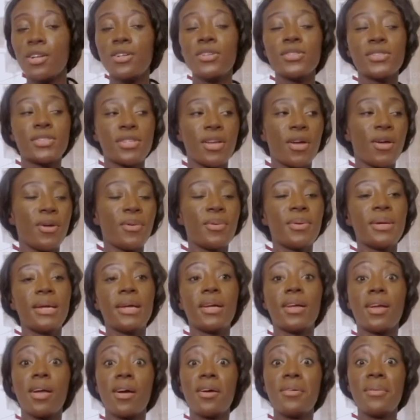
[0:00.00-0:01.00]
So
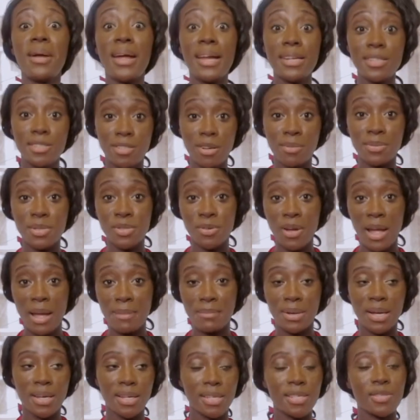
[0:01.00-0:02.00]
go and subscribe,
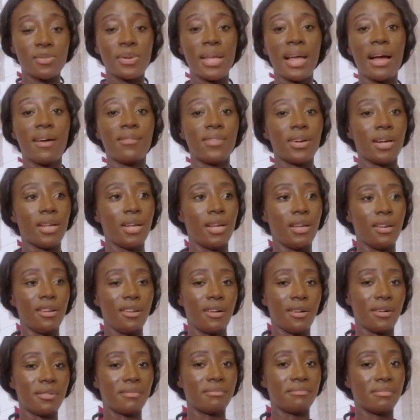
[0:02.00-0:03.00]
because we have a
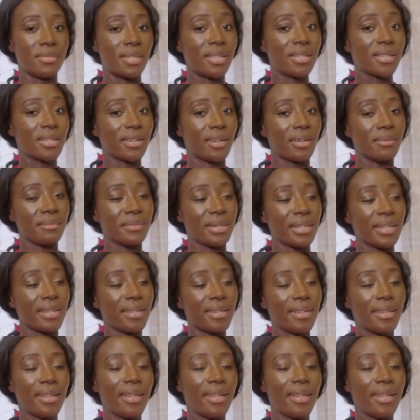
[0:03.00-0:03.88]
lot more coming.